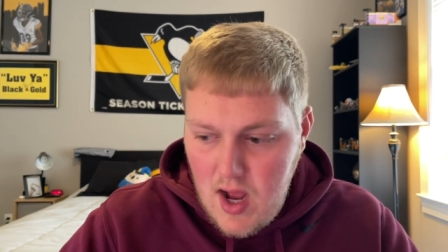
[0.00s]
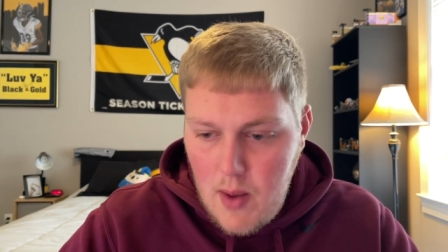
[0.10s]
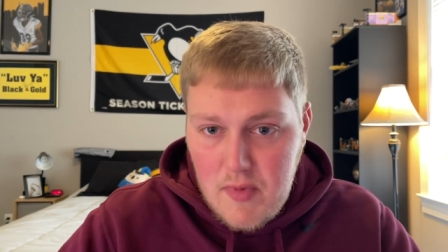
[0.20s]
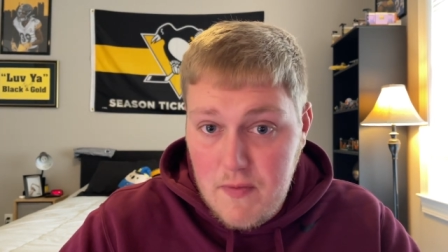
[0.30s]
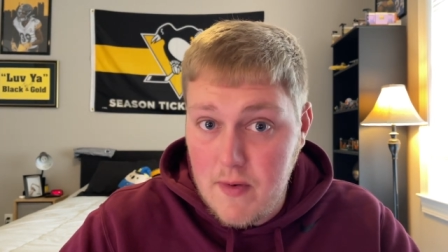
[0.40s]

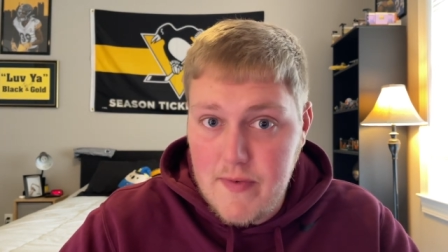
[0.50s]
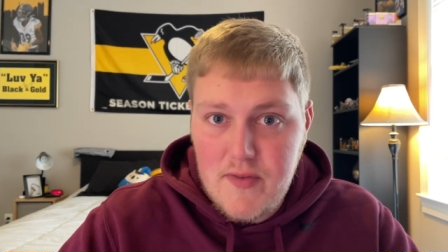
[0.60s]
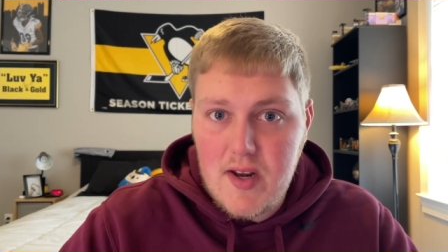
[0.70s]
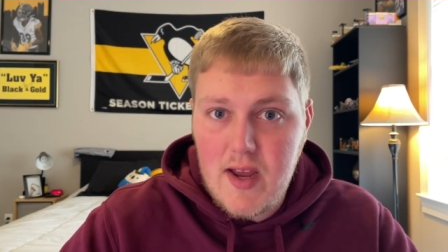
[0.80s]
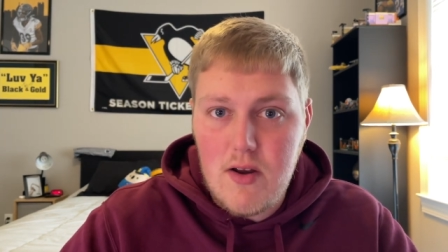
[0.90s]
Um, and for a
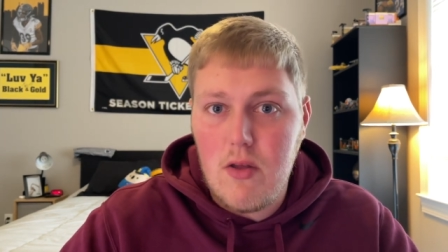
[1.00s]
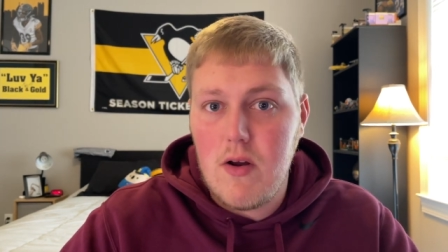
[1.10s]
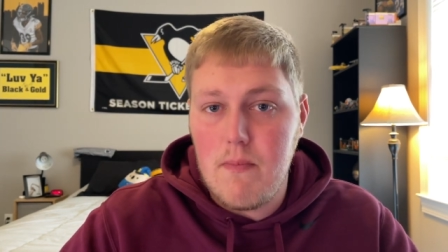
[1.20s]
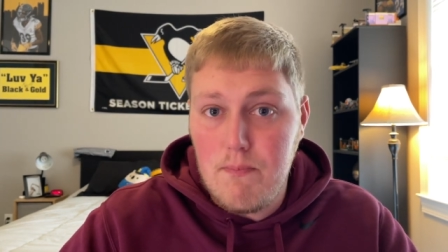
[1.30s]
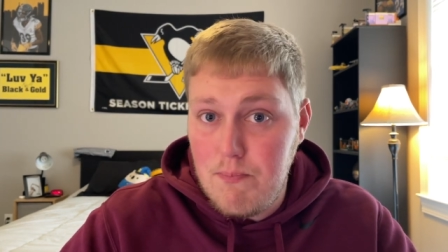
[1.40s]

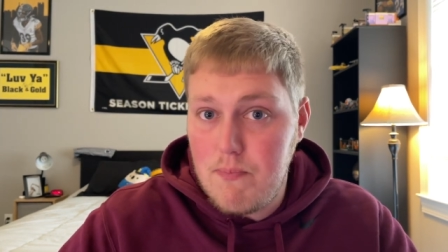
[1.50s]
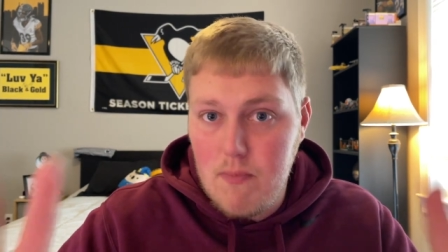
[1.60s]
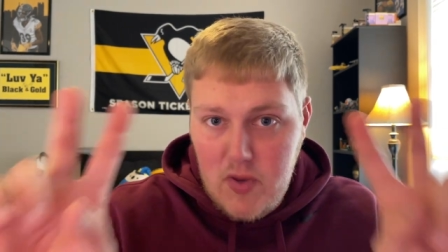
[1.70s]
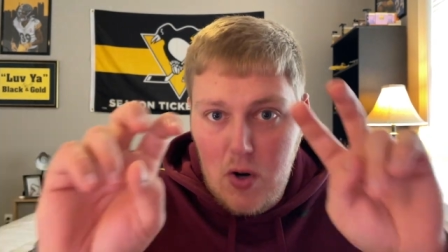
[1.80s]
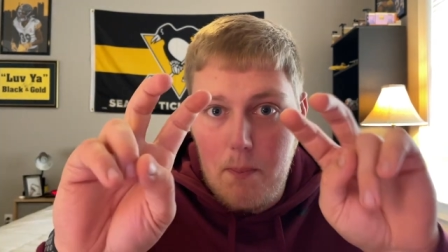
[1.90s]
$59,
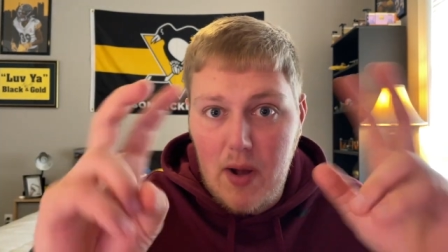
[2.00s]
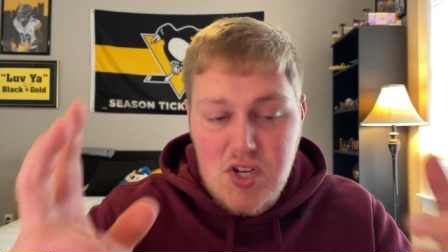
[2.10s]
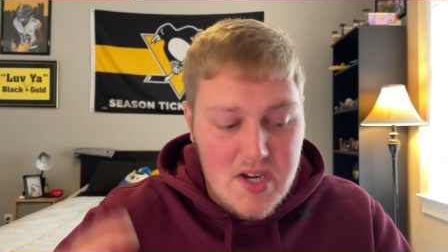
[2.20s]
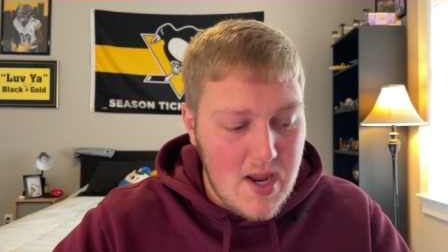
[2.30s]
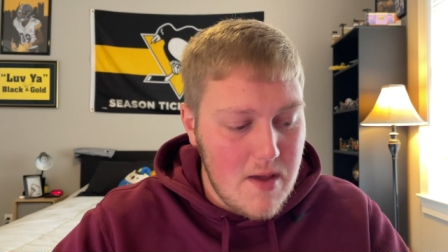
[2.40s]
you know,
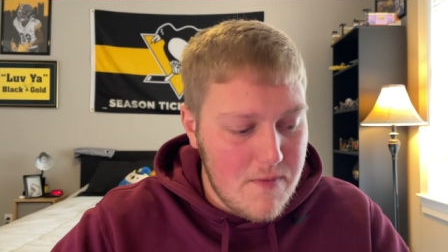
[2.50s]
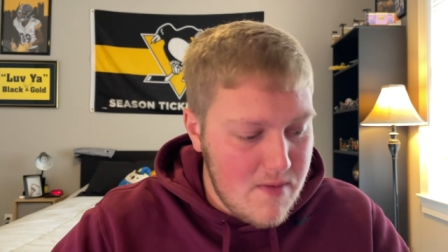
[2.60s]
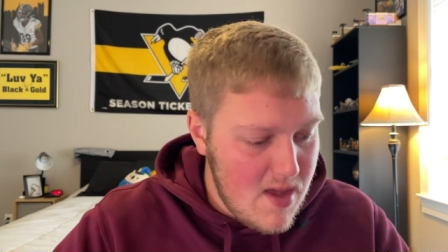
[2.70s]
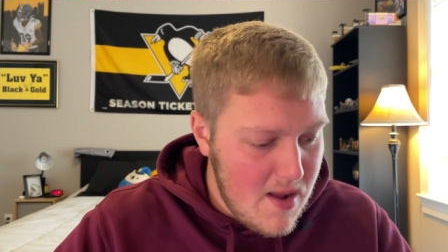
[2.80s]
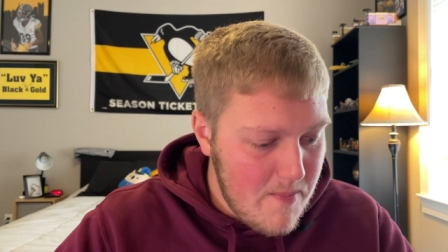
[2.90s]
budget knife,
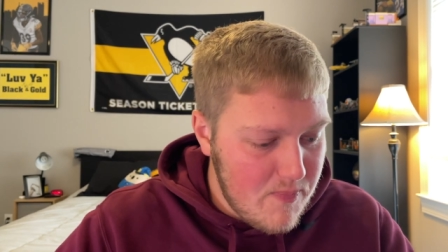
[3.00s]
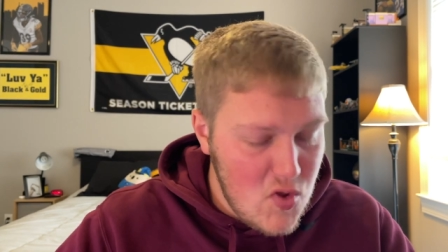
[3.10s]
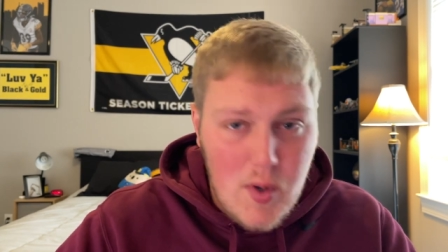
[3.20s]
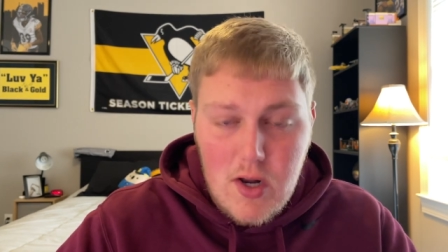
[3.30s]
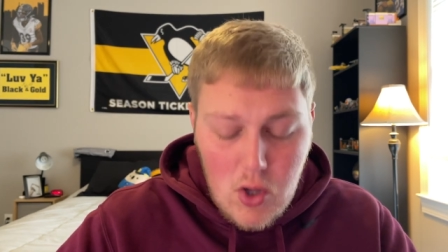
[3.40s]

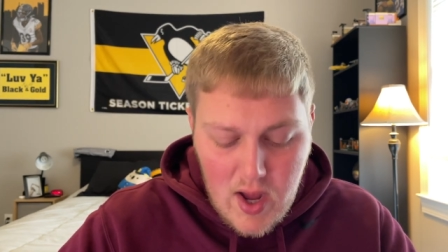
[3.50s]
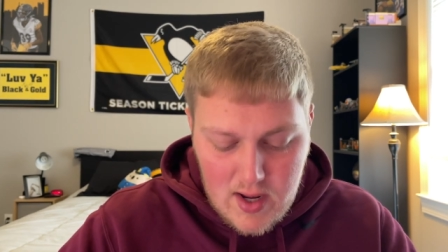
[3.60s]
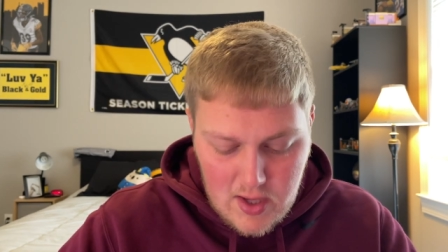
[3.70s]
you get a lot.